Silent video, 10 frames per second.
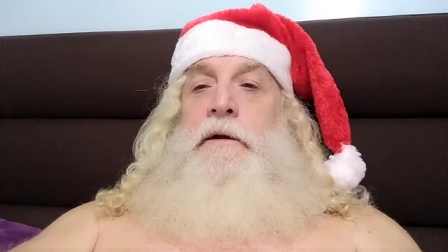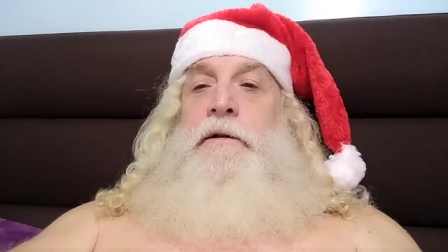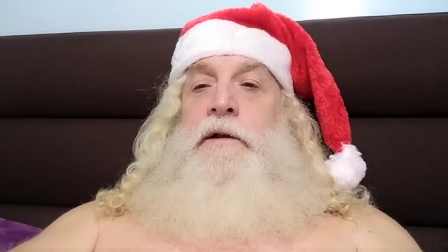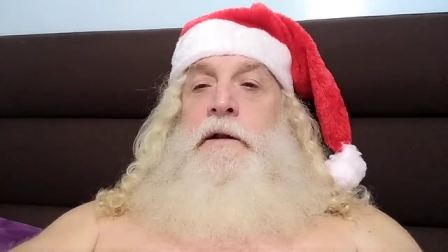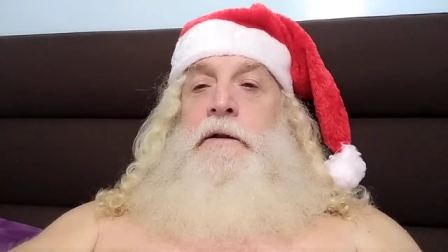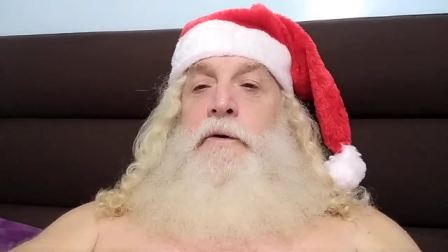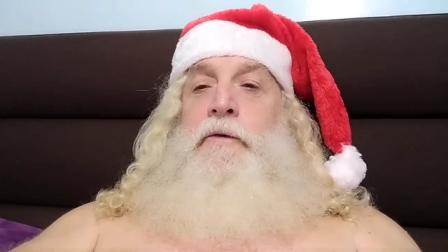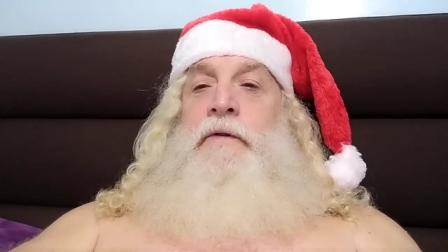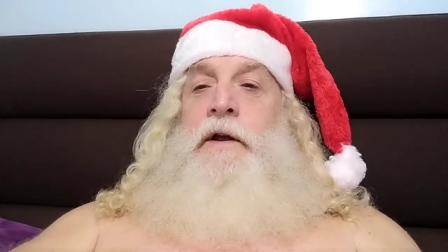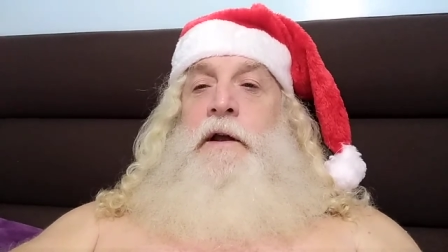hit that
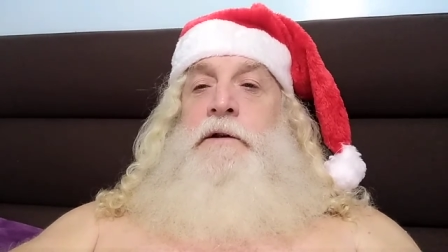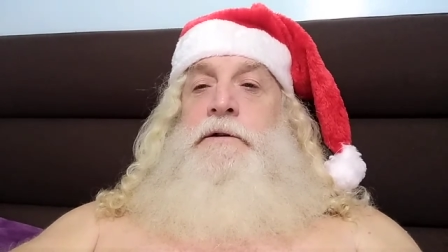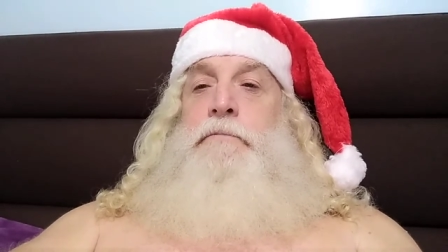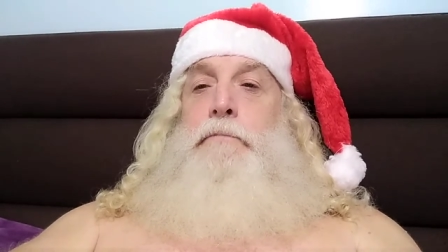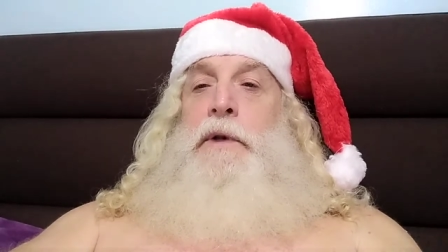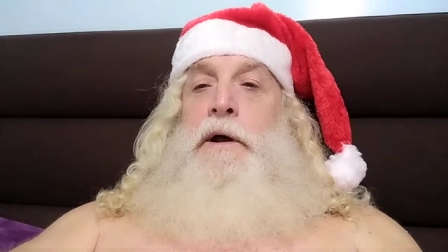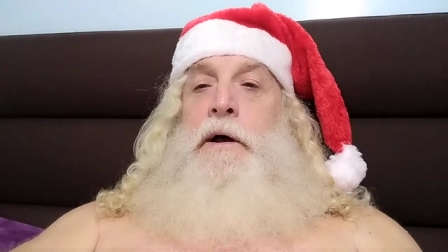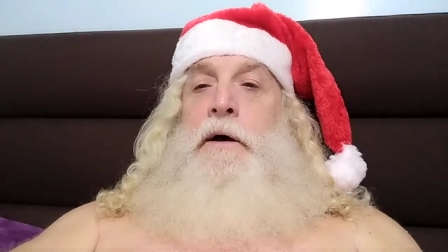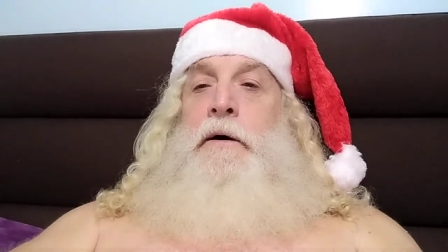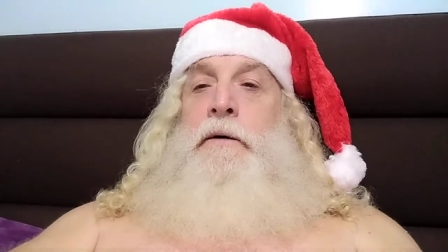notification
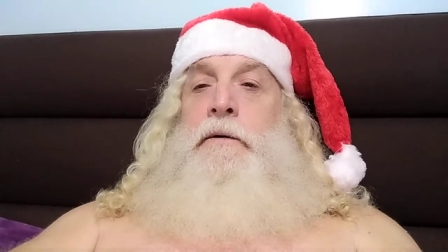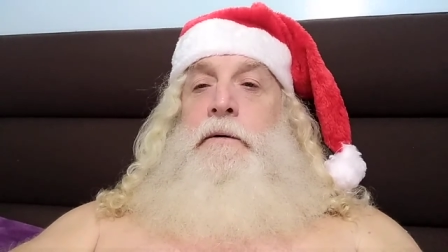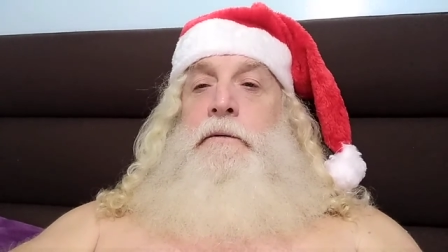bell,